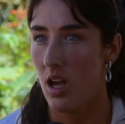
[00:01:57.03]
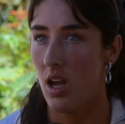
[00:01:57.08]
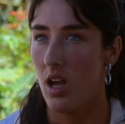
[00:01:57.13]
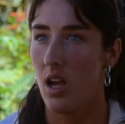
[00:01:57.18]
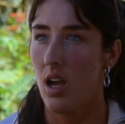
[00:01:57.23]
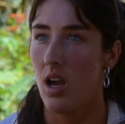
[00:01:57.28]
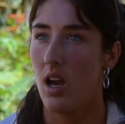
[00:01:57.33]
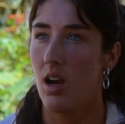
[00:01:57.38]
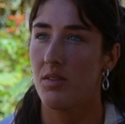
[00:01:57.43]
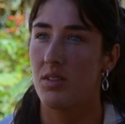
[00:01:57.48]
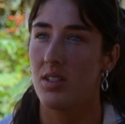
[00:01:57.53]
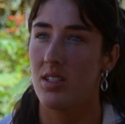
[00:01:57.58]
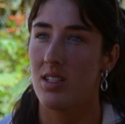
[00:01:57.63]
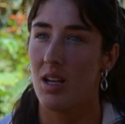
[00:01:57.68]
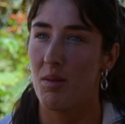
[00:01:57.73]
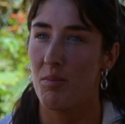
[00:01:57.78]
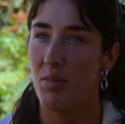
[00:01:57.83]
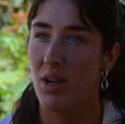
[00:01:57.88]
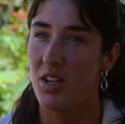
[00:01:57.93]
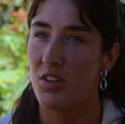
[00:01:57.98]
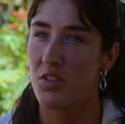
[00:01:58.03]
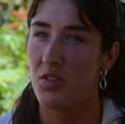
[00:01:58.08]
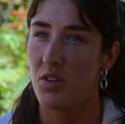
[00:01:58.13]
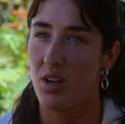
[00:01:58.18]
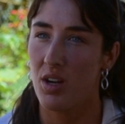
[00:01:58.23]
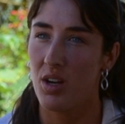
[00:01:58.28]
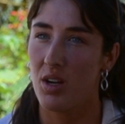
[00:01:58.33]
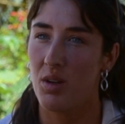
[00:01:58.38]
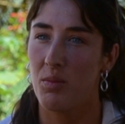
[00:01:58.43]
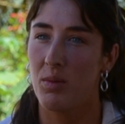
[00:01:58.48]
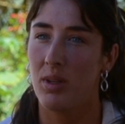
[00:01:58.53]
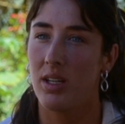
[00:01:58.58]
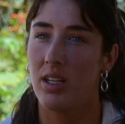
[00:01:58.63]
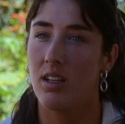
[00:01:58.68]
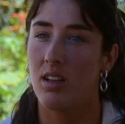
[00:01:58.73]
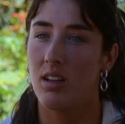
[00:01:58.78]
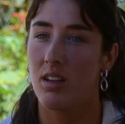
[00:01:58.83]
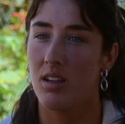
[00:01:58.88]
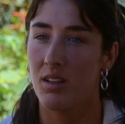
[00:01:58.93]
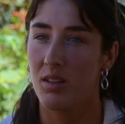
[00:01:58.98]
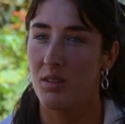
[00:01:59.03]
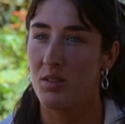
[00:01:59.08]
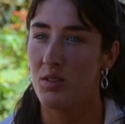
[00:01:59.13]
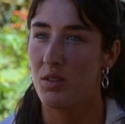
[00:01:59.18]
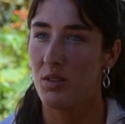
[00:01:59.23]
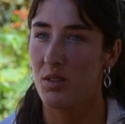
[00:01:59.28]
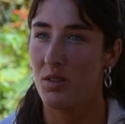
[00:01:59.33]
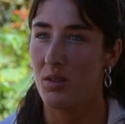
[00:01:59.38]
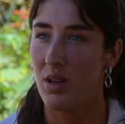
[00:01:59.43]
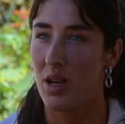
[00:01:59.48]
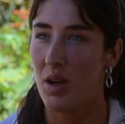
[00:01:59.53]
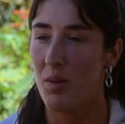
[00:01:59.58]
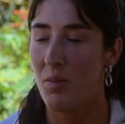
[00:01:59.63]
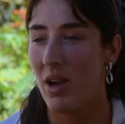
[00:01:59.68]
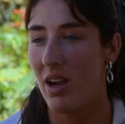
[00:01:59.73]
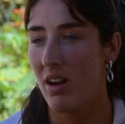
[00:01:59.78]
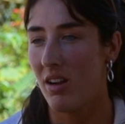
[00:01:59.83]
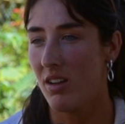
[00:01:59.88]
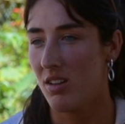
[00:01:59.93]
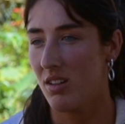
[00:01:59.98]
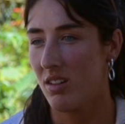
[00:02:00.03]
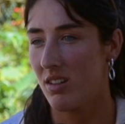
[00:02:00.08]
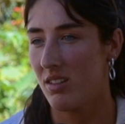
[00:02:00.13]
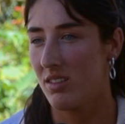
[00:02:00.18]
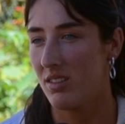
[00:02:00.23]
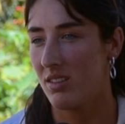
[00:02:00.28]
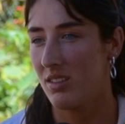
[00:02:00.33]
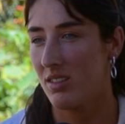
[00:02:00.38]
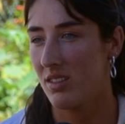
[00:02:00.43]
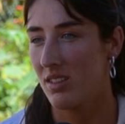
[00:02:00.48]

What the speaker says: After San Pedro, we go to El Paradon.